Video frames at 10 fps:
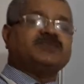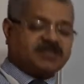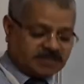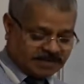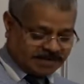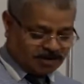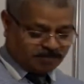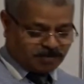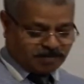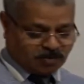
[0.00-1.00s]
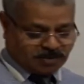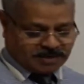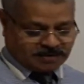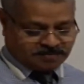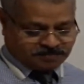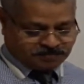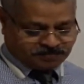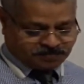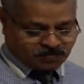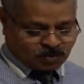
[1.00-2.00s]
see the head of the mountain.
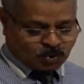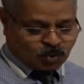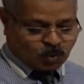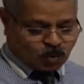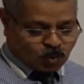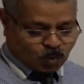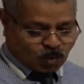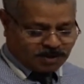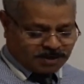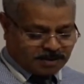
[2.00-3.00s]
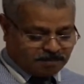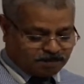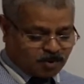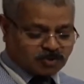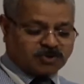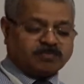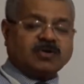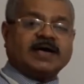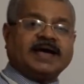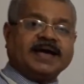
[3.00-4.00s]
Cold,
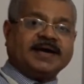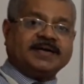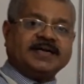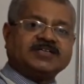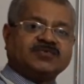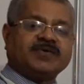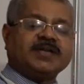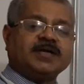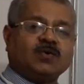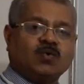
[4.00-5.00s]
impossible ahead. It's very